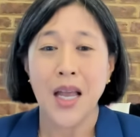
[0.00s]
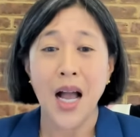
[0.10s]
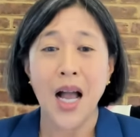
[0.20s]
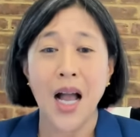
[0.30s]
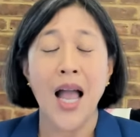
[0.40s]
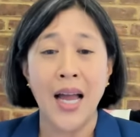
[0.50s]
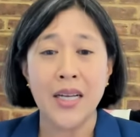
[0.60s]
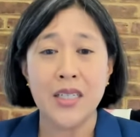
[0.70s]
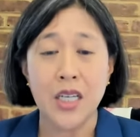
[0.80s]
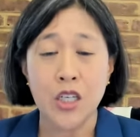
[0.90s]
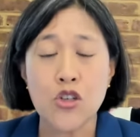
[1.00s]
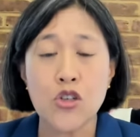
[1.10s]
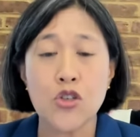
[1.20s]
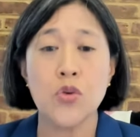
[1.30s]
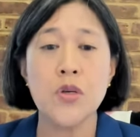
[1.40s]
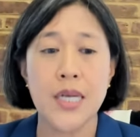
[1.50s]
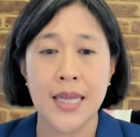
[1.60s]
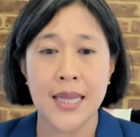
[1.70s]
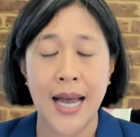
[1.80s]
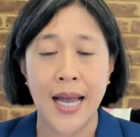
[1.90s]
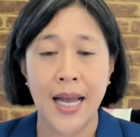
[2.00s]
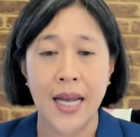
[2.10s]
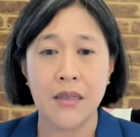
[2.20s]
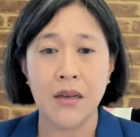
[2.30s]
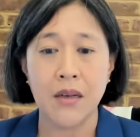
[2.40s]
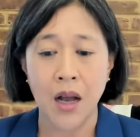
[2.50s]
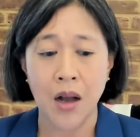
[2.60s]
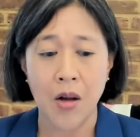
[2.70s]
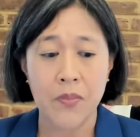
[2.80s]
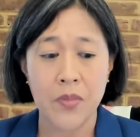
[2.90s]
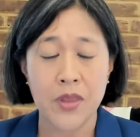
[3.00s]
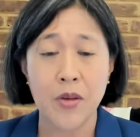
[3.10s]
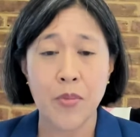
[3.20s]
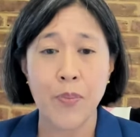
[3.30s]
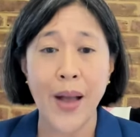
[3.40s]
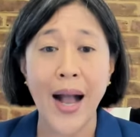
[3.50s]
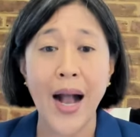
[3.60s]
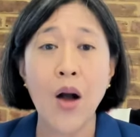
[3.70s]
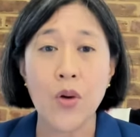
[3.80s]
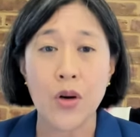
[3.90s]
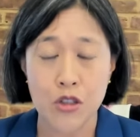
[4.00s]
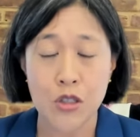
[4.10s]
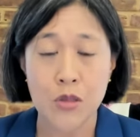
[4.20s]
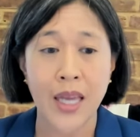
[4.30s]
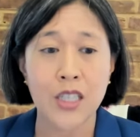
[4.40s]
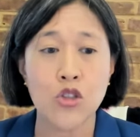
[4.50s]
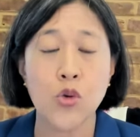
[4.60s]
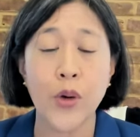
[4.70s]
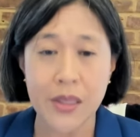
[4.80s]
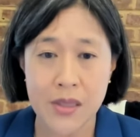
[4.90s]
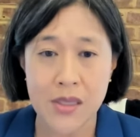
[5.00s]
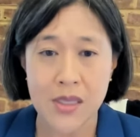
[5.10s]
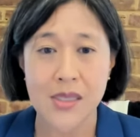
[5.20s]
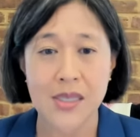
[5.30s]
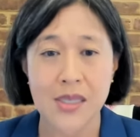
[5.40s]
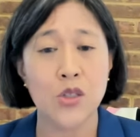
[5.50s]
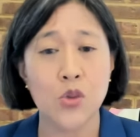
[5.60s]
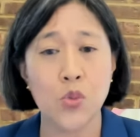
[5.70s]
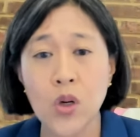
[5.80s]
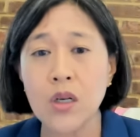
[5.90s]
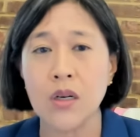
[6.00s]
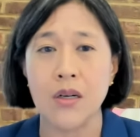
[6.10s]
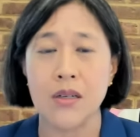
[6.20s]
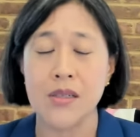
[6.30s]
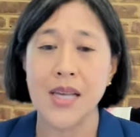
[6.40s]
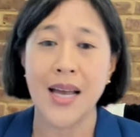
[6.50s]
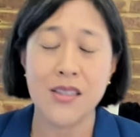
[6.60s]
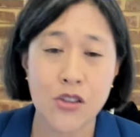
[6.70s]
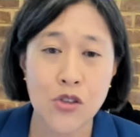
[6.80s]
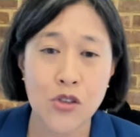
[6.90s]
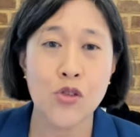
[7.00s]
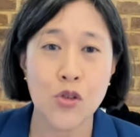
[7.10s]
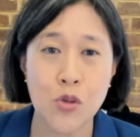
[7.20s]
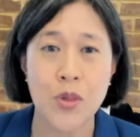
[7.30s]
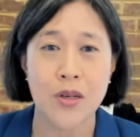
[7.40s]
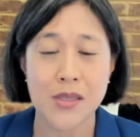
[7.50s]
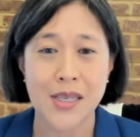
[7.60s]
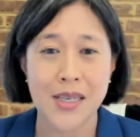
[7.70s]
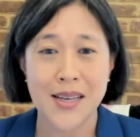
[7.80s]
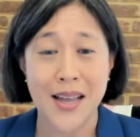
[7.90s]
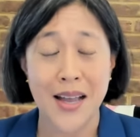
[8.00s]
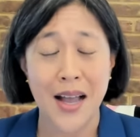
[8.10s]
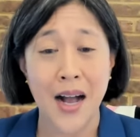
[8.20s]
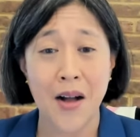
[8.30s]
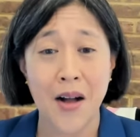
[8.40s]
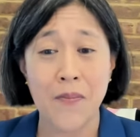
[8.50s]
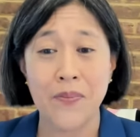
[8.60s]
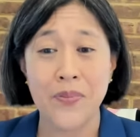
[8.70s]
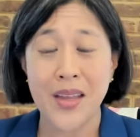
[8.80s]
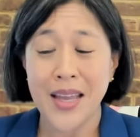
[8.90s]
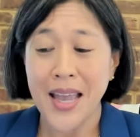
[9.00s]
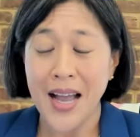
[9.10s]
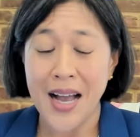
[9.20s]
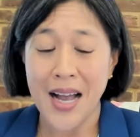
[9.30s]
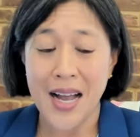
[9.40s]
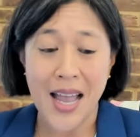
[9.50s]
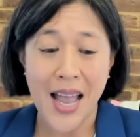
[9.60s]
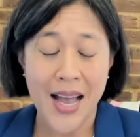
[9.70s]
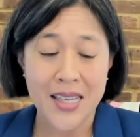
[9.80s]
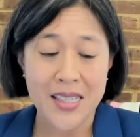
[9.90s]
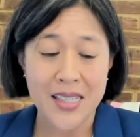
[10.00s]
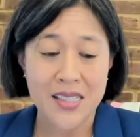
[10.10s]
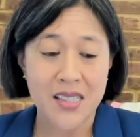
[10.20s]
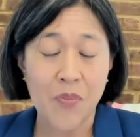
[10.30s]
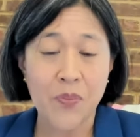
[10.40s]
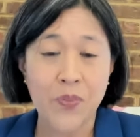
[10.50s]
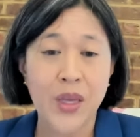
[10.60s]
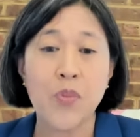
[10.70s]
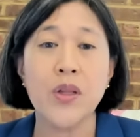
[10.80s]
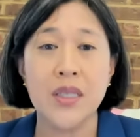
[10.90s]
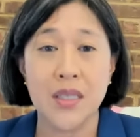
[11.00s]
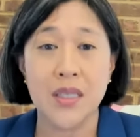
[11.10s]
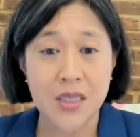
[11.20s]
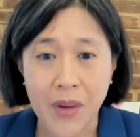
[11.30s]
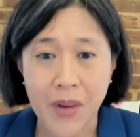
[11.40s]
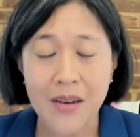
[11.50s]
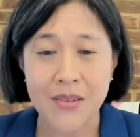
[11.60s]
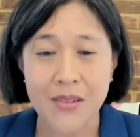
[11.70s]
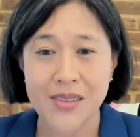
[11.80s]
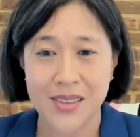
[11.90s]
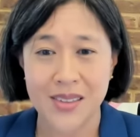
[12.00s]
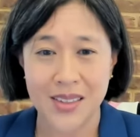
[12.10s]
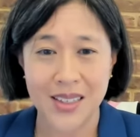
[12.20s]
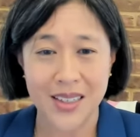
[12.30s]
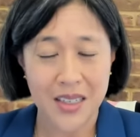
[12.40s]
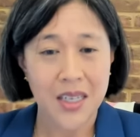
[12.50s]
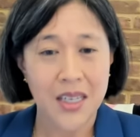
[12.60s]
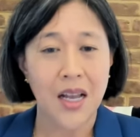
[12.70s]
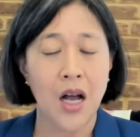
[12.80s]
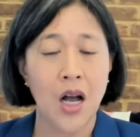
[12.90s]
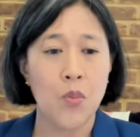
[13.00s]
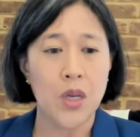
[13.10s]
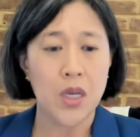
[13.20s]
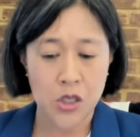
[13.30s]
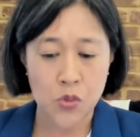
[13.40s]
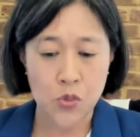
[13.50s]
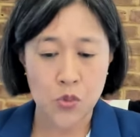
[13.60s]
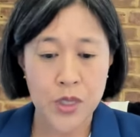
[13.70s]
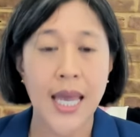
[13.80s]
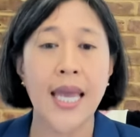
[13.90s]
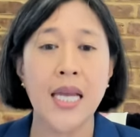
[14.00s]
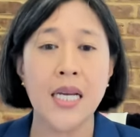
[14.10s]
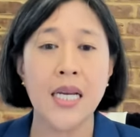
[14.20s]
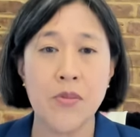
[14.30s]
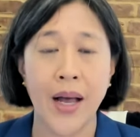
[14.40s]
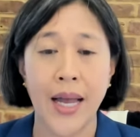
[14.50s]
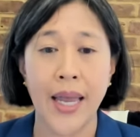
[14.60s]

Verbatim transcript: and ensuring that um, the power to make choices as workers, as consumers, um, uh, as uh, people in a democracy, uh, is retained by